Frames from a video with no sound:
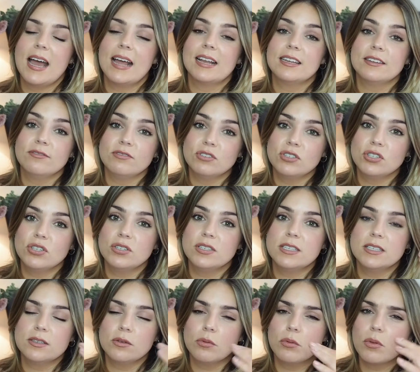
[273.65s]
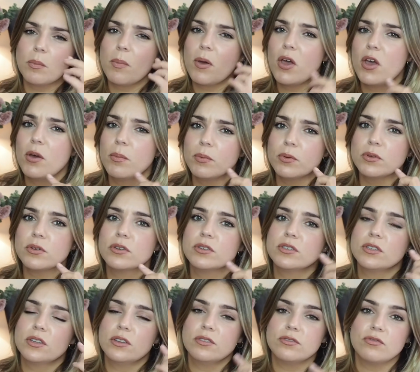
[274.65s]
and it reduces all the purpleness
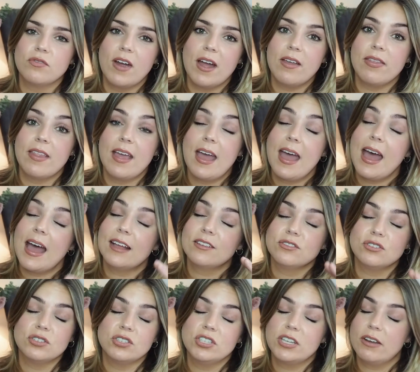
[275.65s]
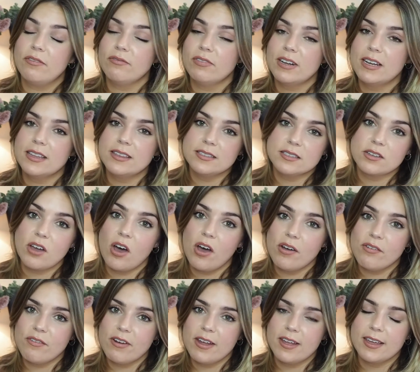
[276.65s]
that's around there and just generally the
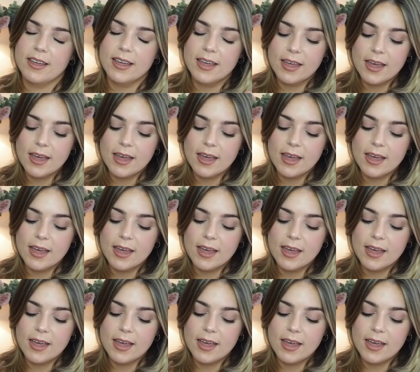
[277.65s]
scarring.